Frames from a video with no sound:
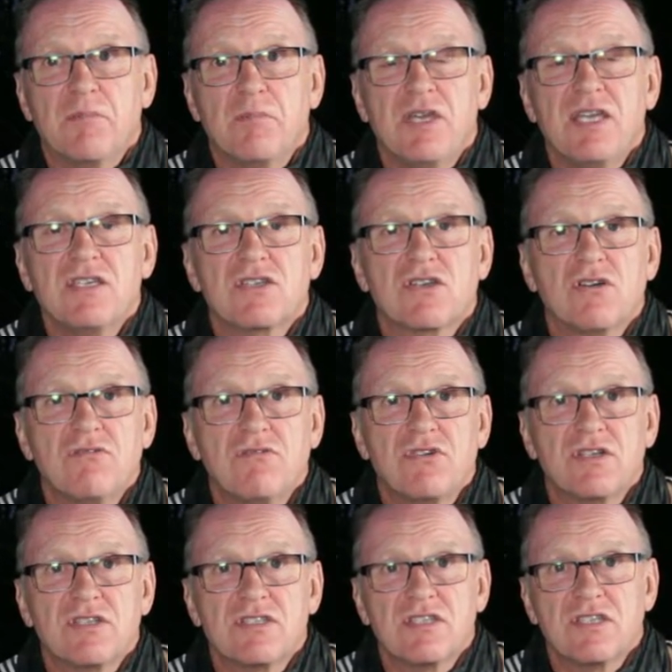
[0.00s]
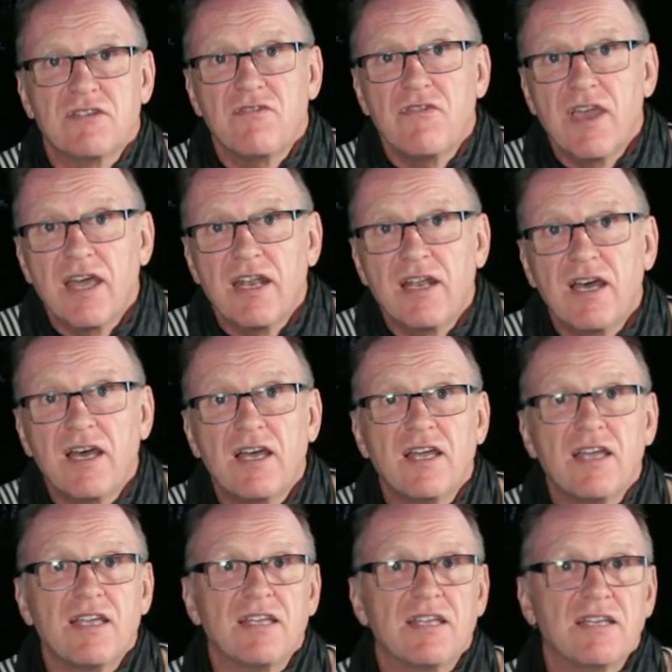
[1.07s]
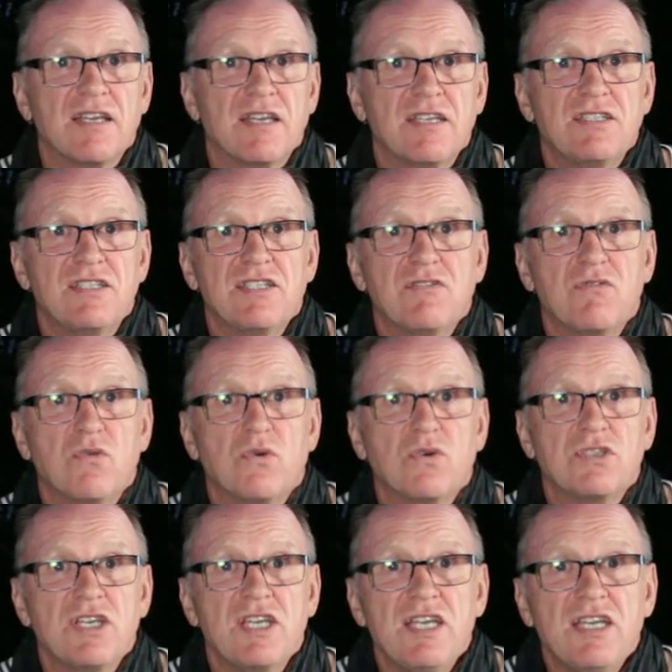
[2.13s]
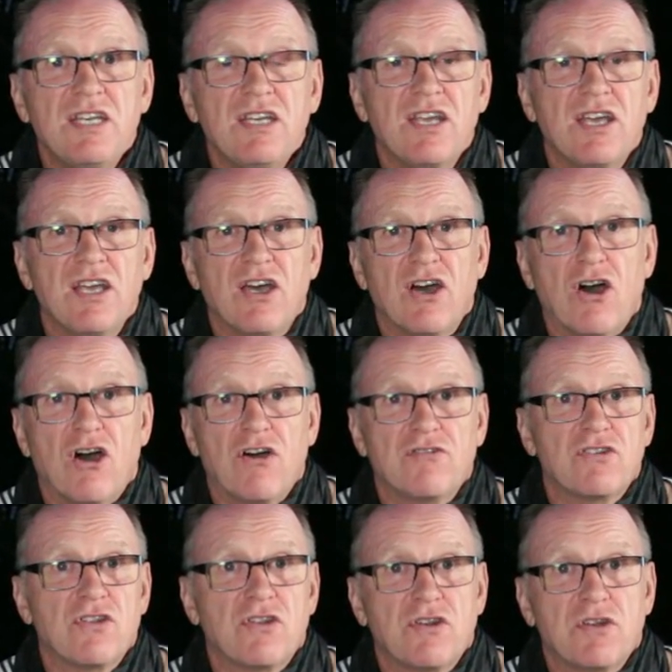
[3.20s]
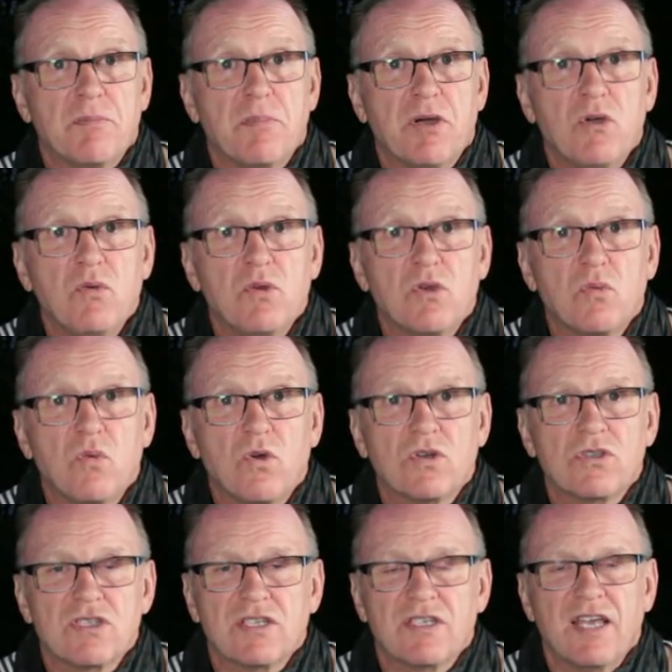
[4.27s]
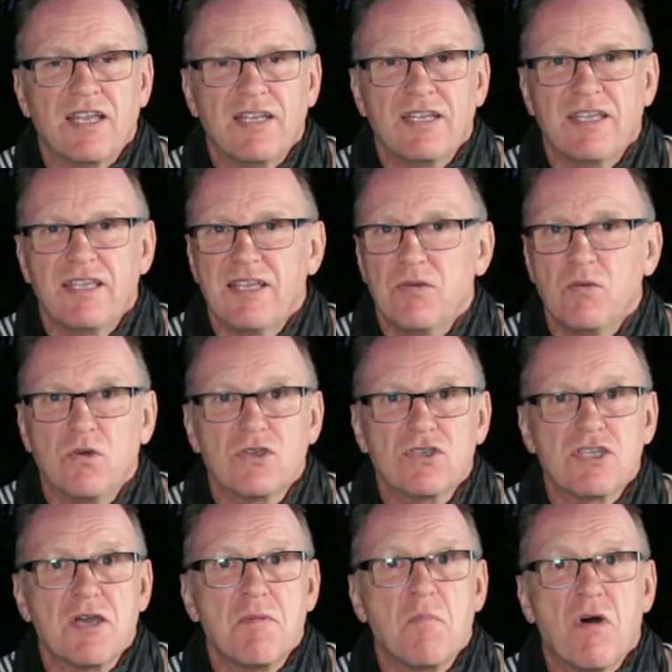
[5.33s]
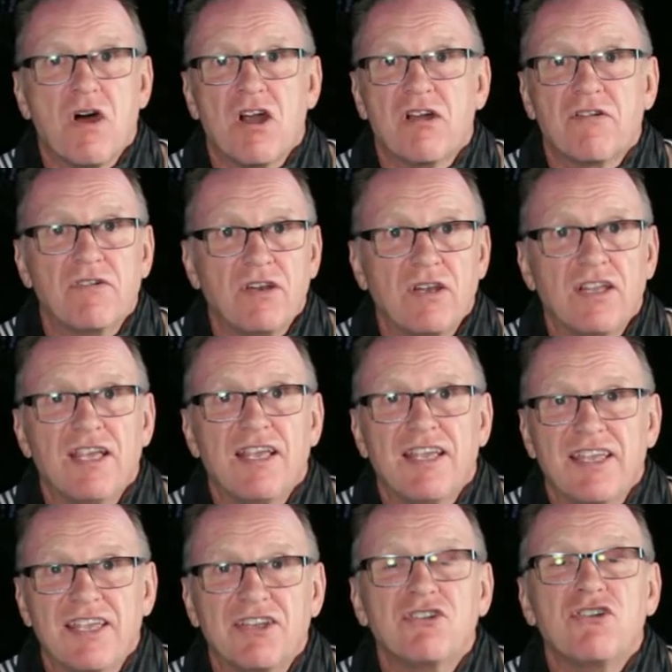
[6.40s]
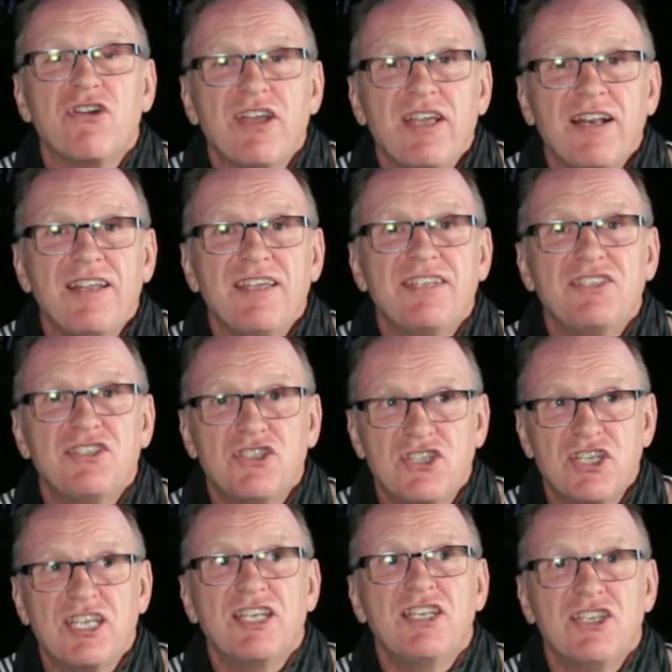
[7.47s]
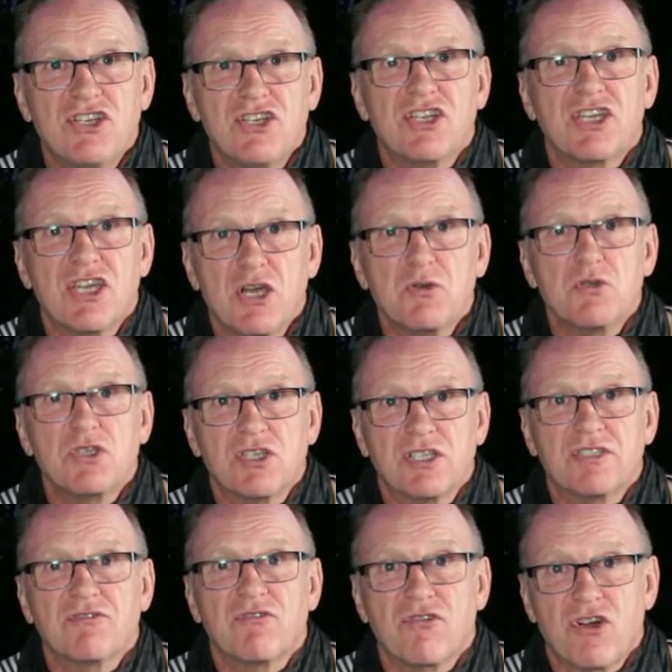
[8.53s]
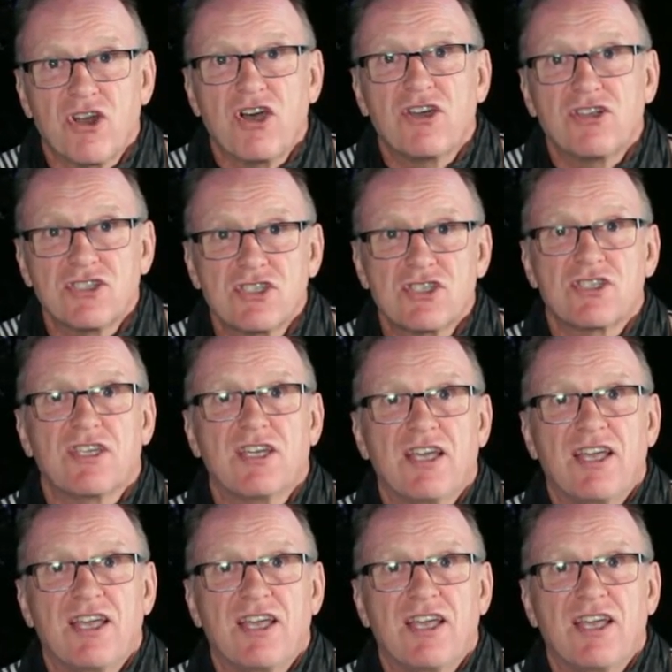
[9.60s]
peace conference in Vienna in 1814 after the Napoleon Wars, and he was a marvel. He really did negotiate France